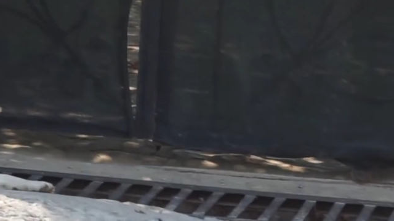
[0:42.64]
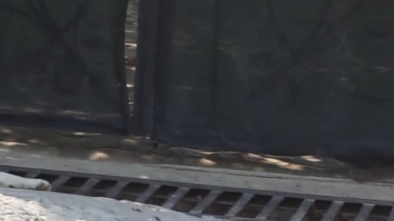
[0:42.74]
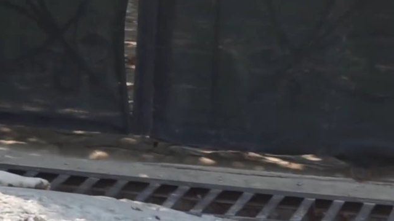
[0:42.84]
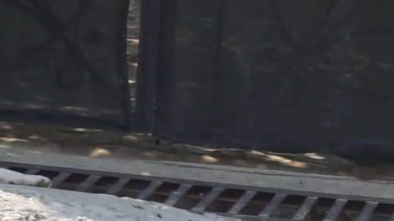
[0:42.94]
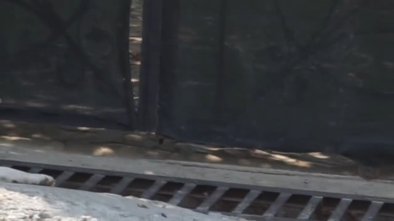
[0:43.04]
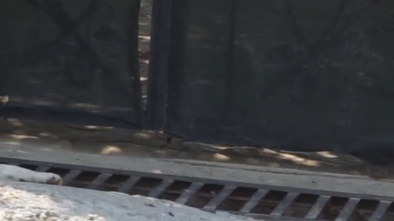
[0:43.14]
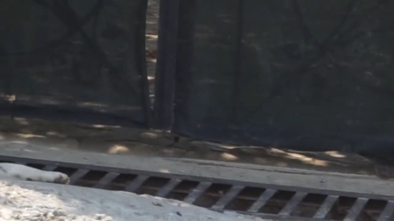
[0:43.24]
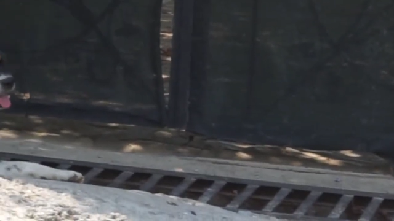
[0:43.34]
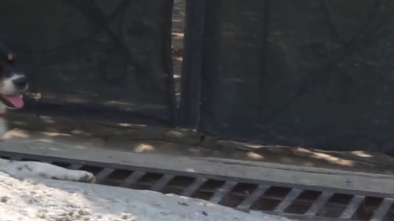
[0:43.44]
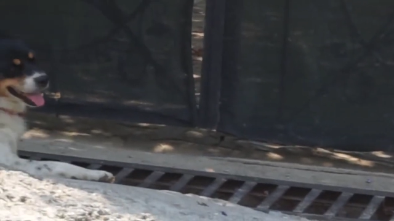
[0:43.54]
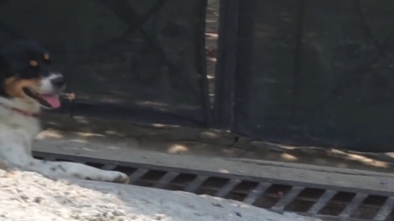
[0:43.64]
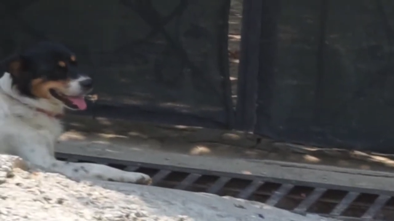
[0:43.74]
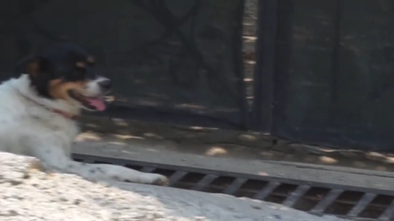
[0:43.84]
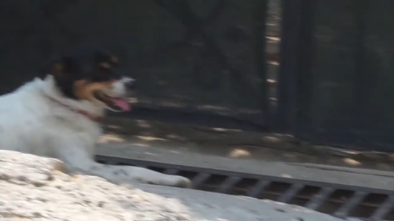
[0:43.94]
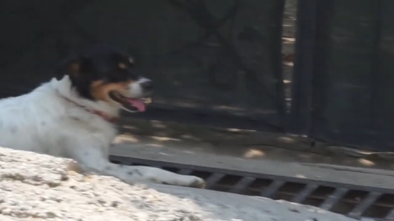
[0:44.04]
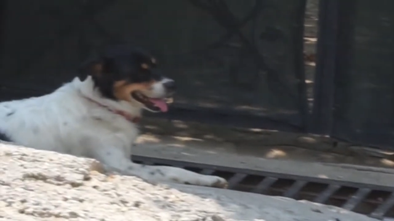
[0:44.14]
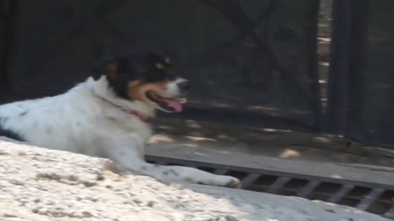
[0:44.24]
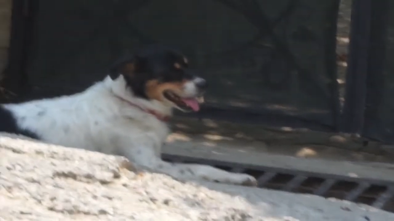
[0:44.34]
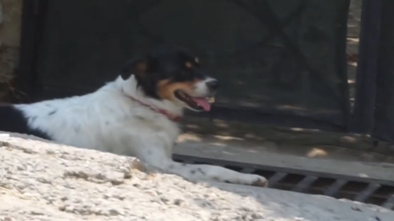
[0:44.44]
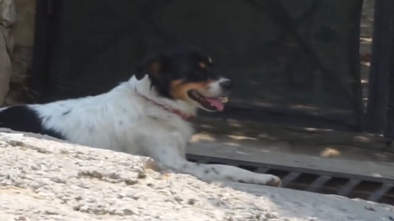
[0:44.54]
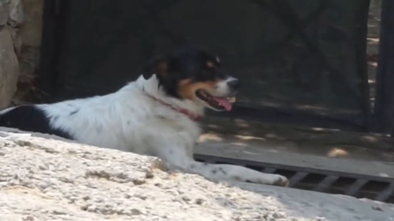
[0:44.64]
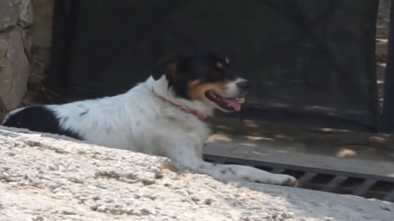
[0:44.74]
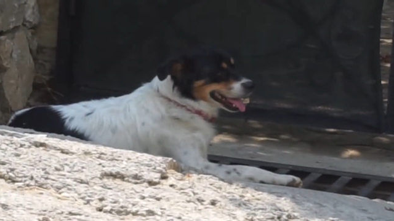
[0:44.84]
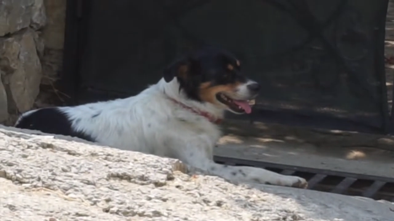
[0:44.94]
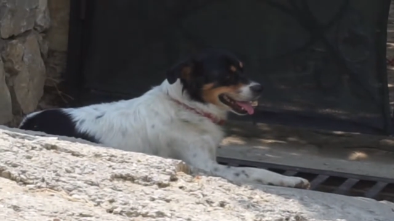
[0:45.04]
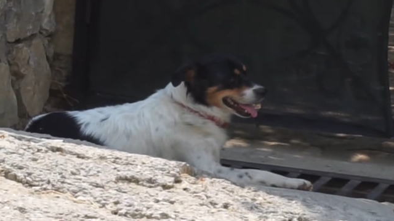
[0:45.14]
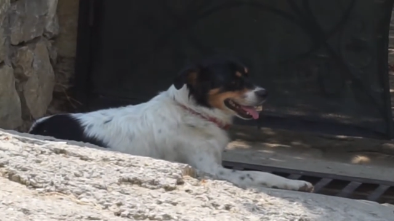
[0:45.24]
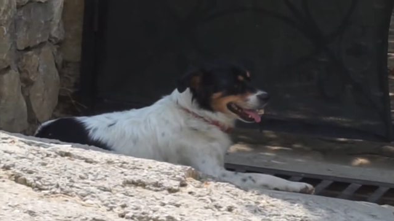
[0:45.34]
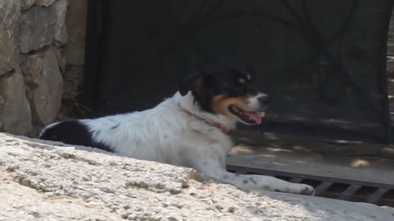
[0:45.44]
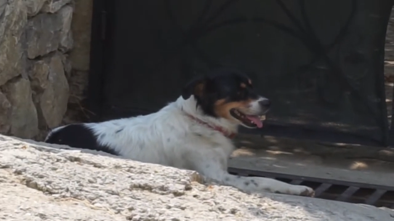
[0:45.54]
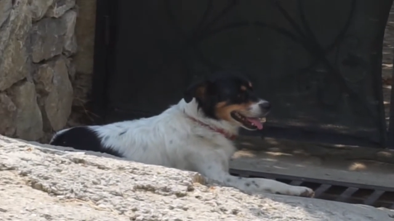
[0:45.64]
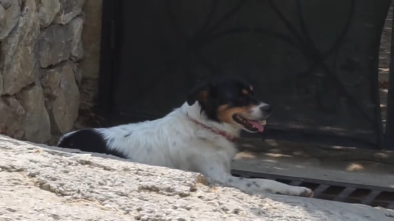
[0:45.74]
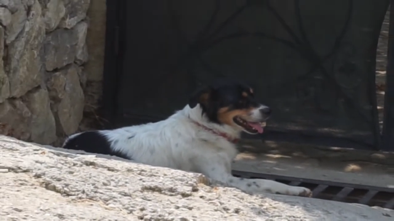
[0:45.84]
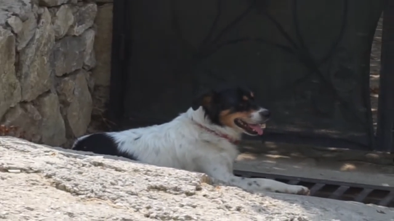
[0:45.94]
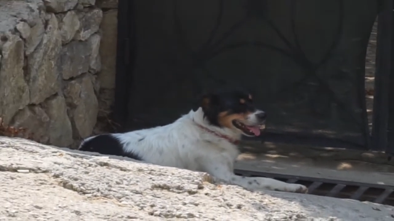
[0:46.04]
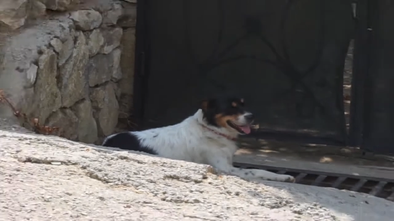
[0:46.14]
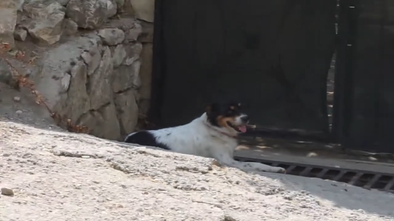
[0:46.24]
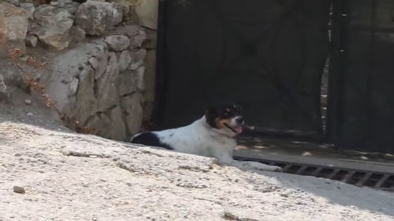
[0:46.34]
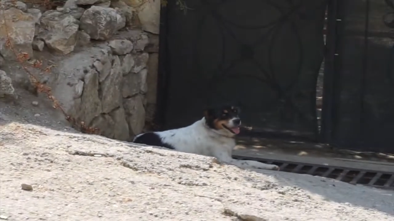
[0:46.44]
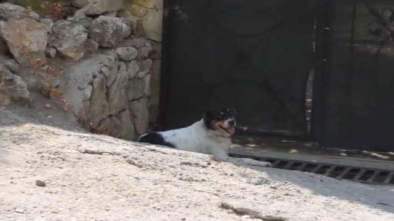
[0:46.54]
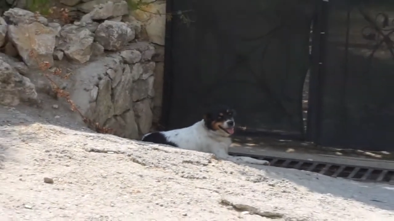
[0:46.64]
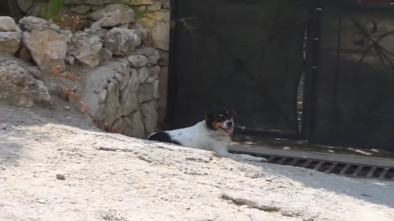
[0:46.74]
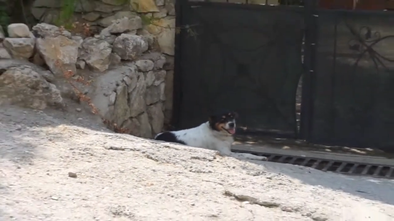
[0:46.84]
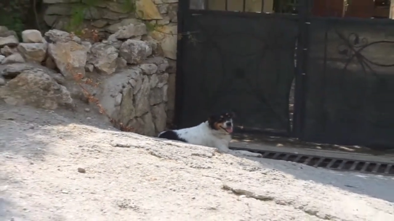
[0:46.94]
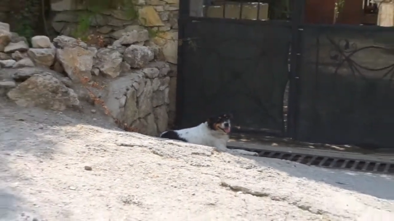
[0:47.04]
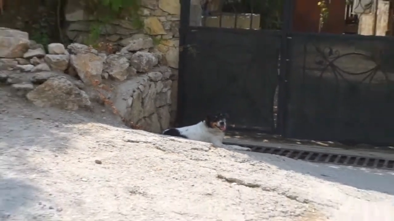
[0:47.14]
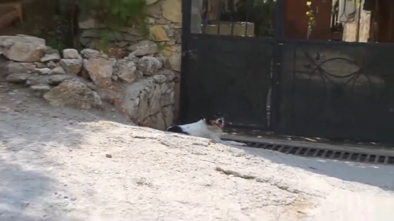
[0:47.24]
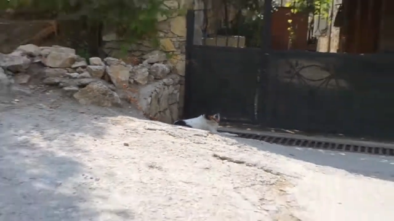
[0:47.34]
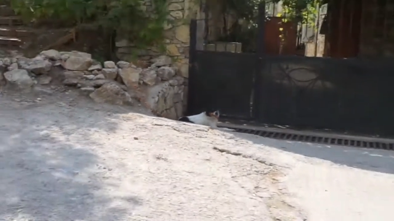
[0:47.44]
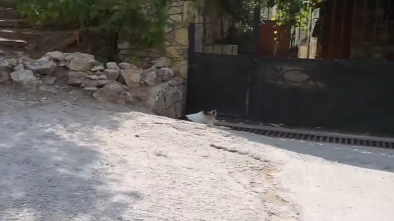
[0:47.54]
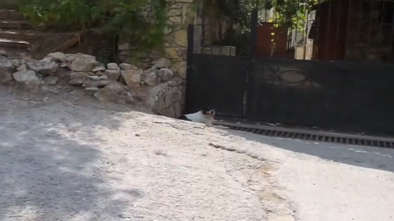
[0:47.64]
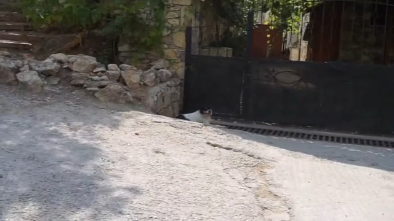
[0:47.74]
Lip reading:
Nobody's mouth can be seen.